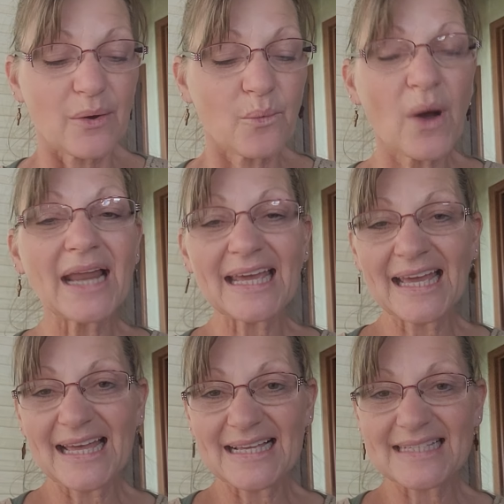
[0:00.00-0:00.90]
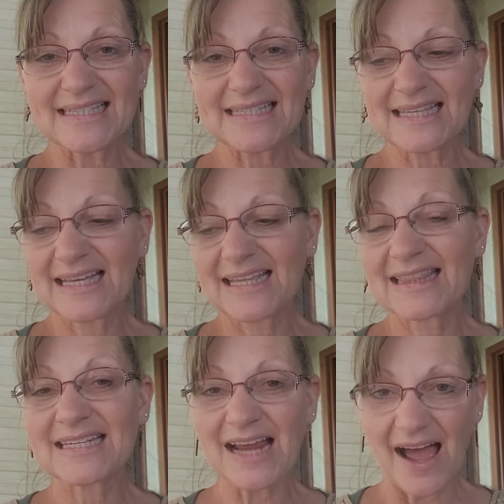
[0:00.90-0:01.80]
what is
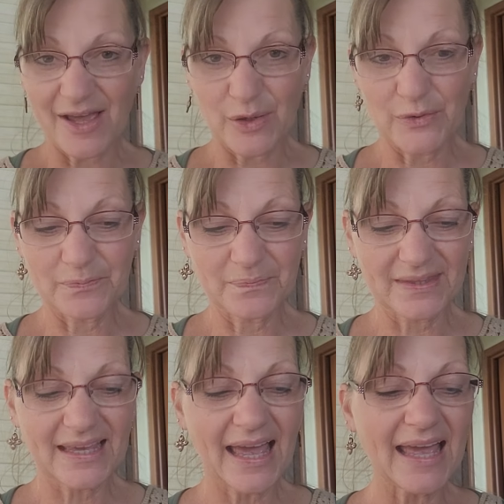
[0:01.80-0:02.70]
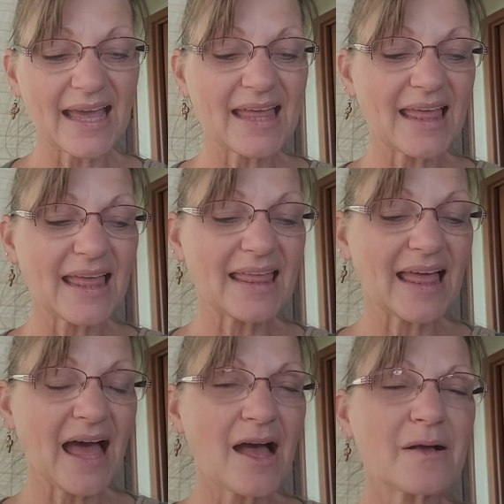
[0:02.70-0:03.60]
the dial? Okay,
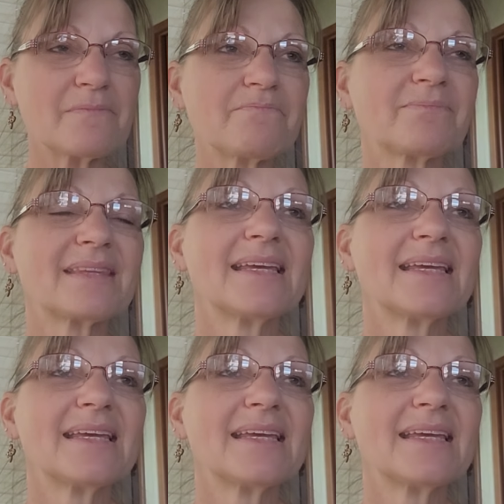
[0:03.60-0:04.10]
um,